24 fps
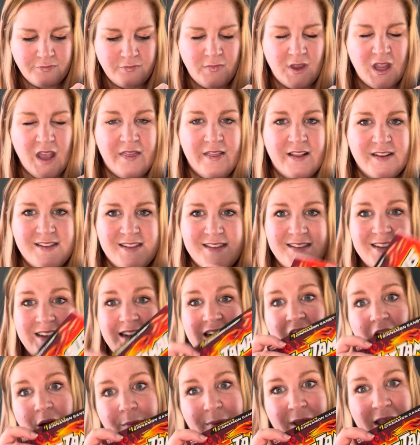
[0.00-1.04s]
This is a
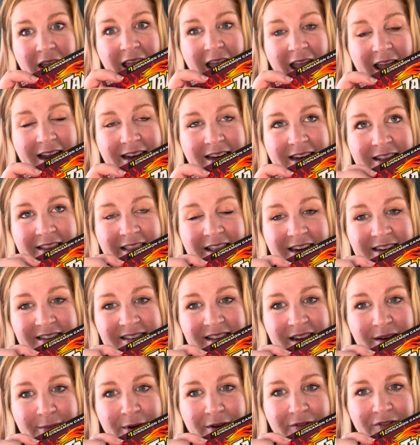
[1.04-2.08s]
gummy candy that is
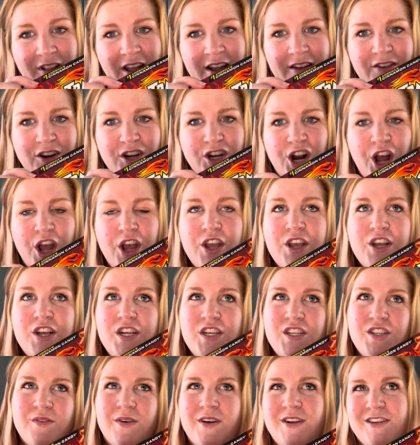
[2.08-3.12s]
cinnamon flavored.
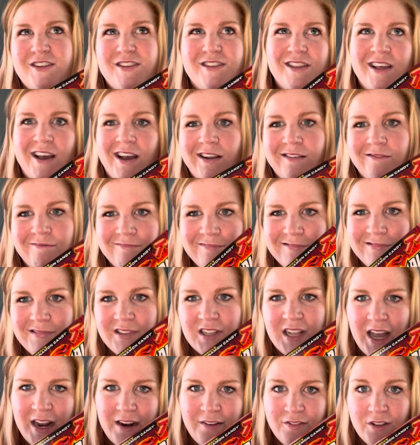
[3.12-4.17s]
So I just thought,
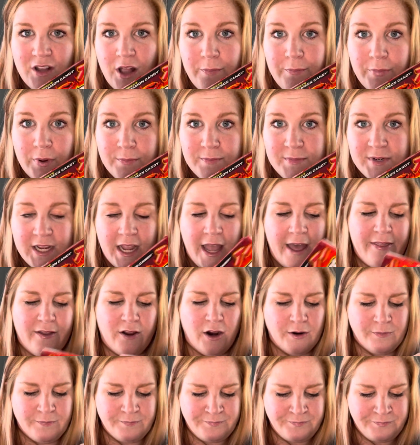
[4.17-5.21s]
kind of lump them
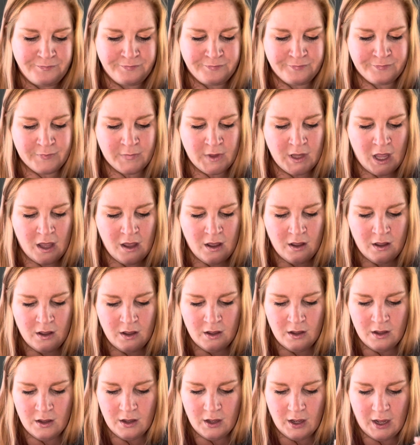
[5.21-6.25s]
together.
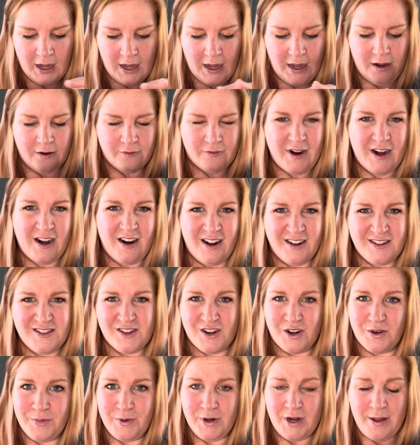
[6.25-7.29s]
Red Hots
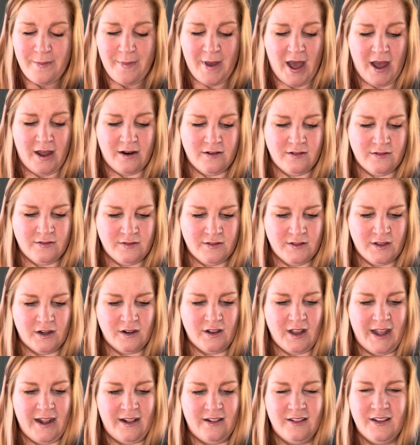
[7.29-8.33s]
are pretty bad. They're
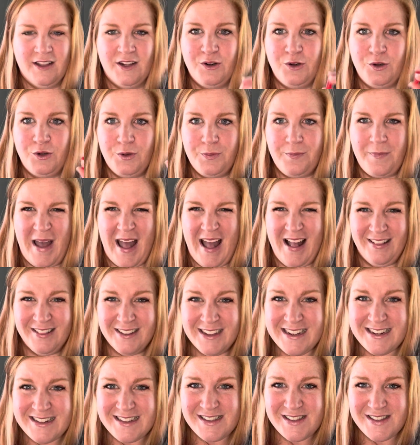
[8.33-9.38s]
like little
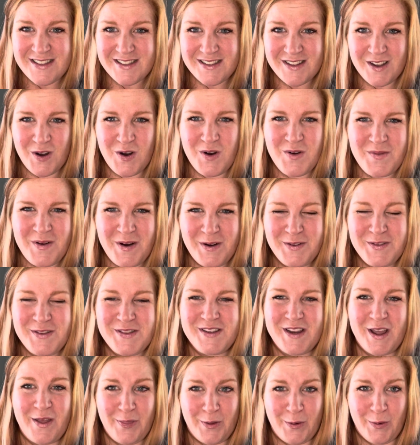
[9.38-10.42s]
pellets almost,
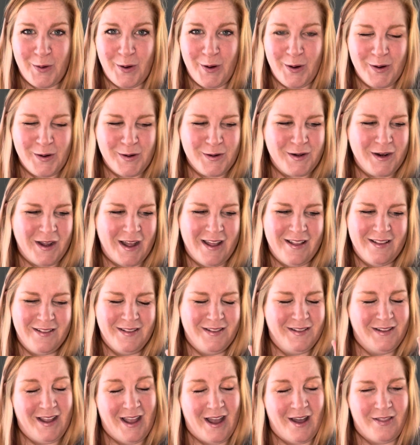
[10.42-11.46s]
and they're hard, and
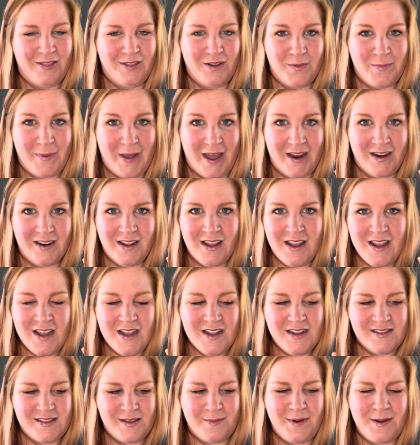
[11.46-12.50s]
yeah, they're bad.
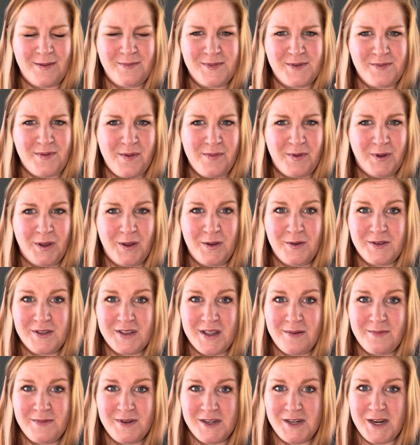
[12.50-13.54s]
Sometimes people use
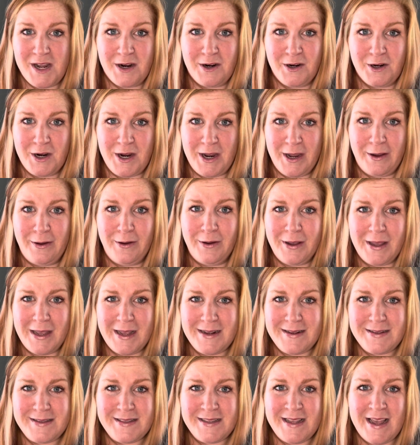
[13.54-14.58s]
them to decorate
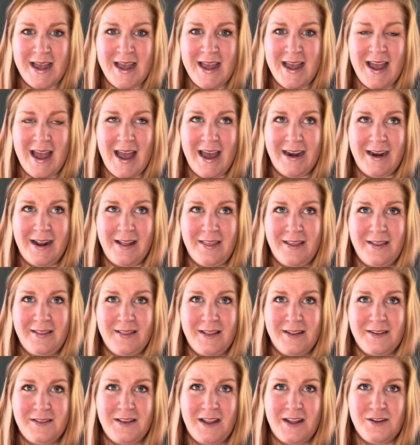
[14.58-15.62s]
cookies, and I think
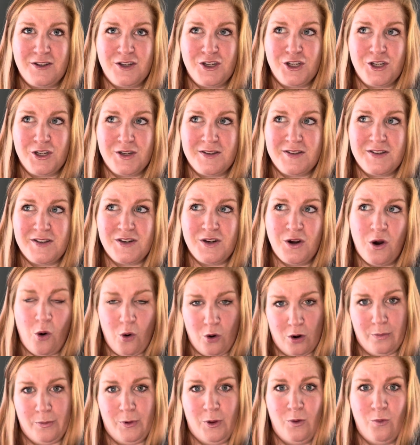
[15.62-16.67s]
that that's just
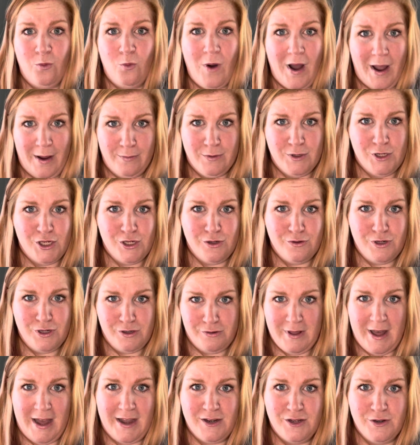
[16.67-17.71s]
horrible. Why would you do
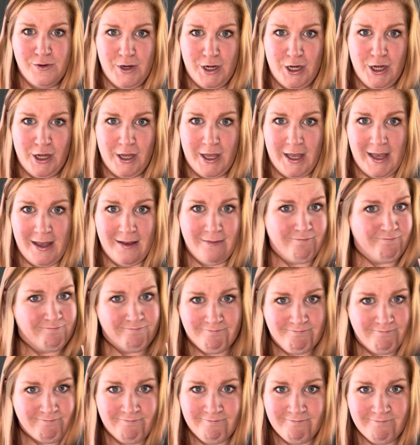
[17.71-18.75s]
that to a cookie?
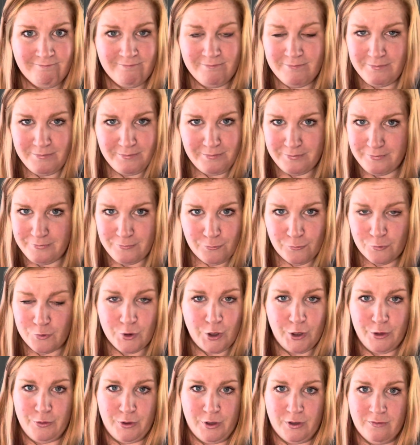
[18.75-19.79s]

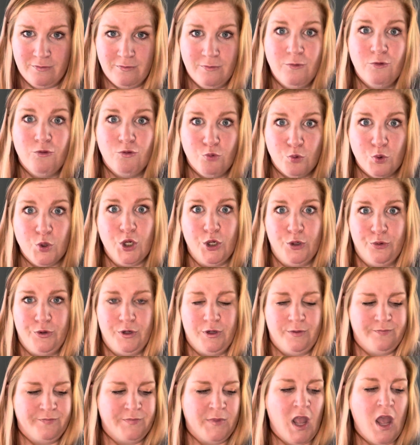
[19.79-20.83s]
Rude, rude.
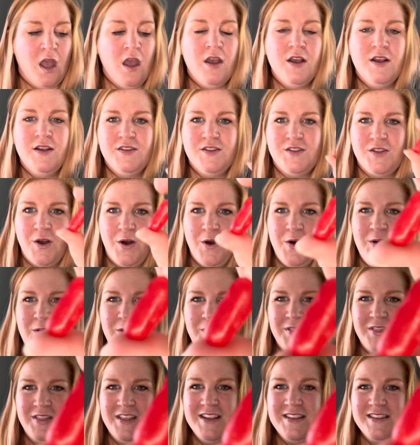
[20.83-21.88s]

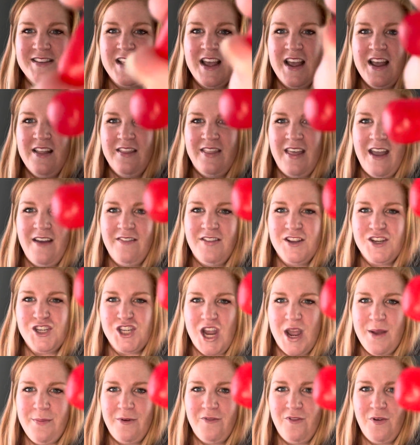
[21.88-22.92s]
So they have the
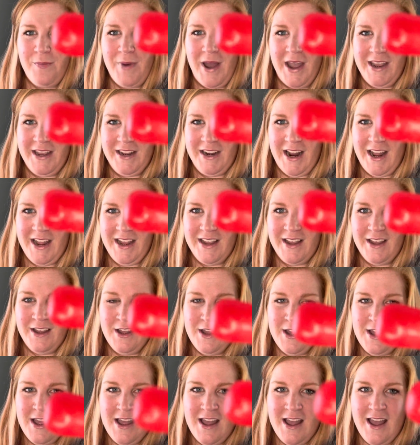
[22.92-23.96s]
shape of a Mike and Ike,
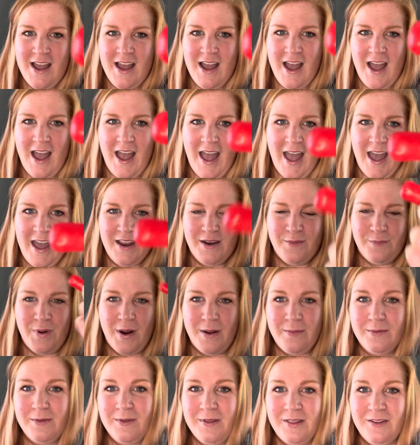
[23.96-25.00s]
and
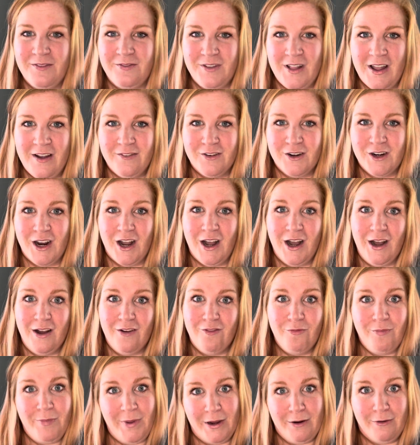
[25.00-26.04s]
probably the flavor
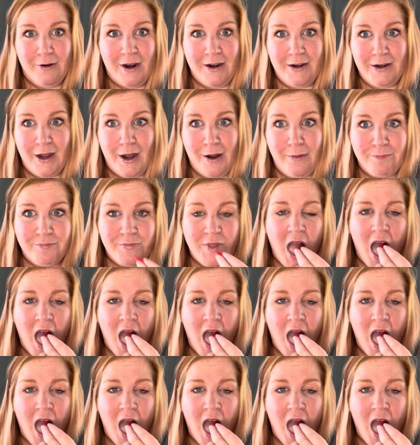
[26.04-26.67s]
of Big Red gum.